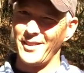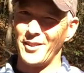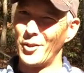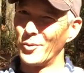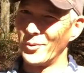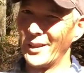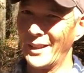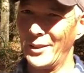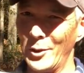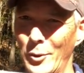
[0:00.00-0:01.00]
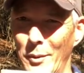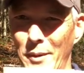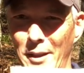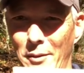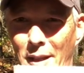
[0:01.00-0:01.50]
you don't really do what I'm
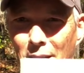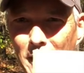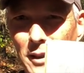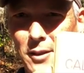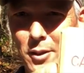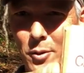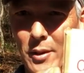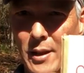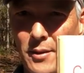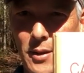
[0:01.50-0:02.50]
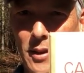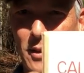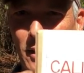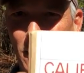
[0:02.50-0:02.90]
getting ready to do. Guys, this